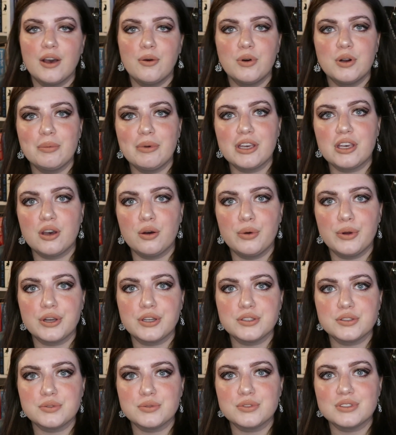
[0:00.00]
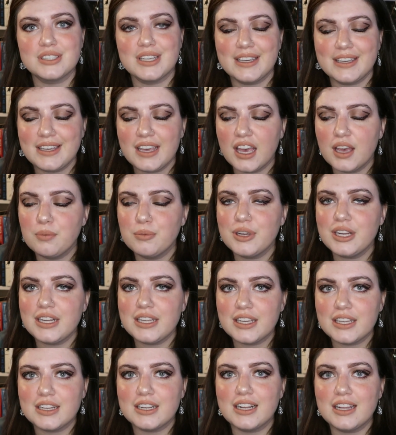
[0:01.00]
And one of my coworkers was like, yeah, I'm
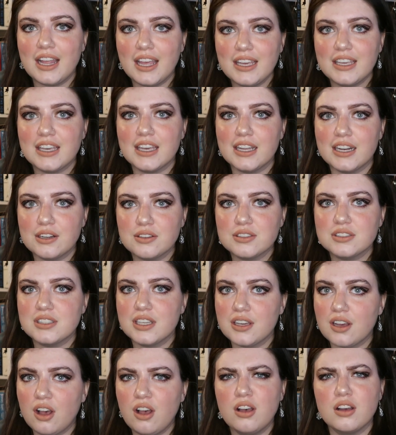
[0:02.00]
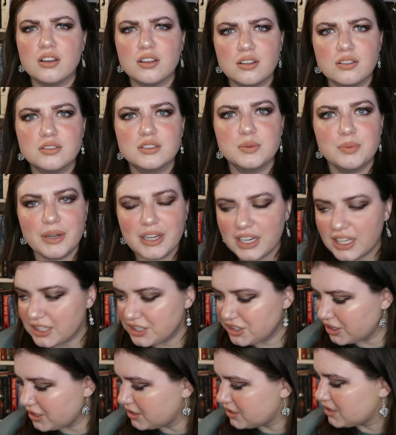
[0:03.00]
reading it, I like it. And I was like, oh, sprayed
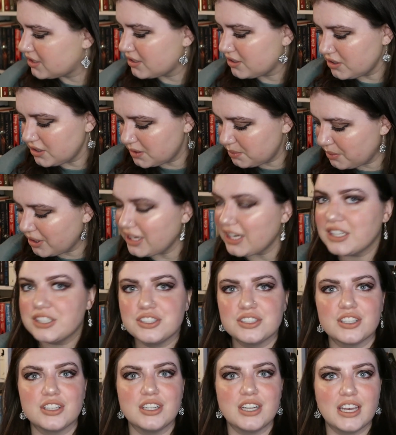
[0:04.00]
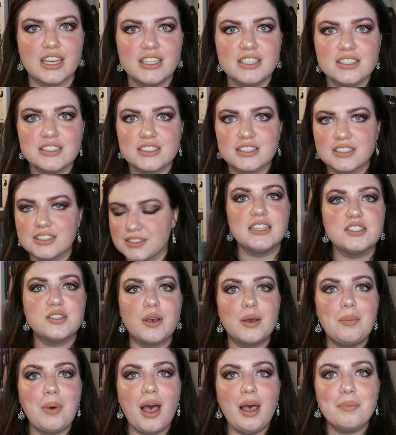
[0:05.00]
edges. Those sprayed edges are nice. And
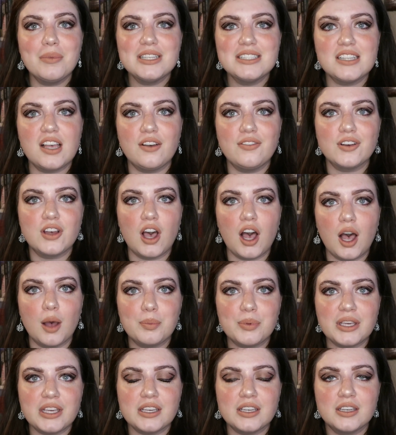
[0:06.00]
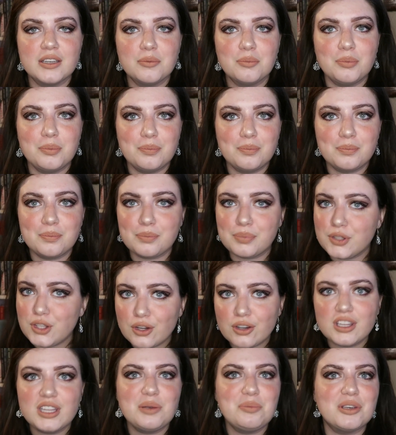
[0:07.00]
so I bought myself a copy.
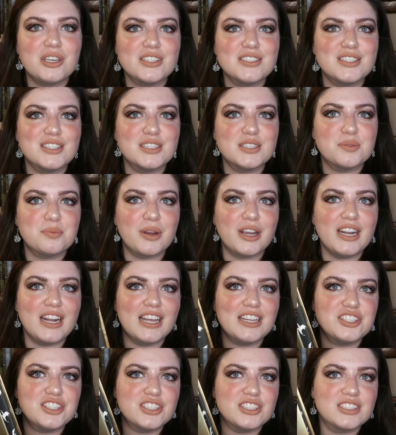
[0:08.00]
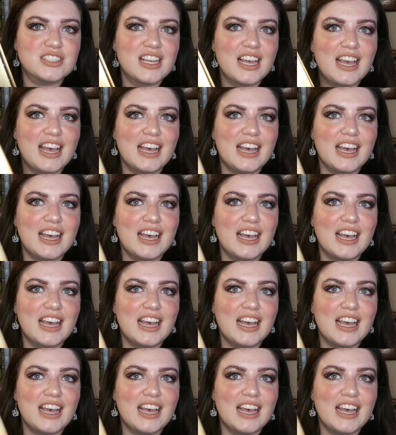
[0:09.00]
Purely because of the sprayed edges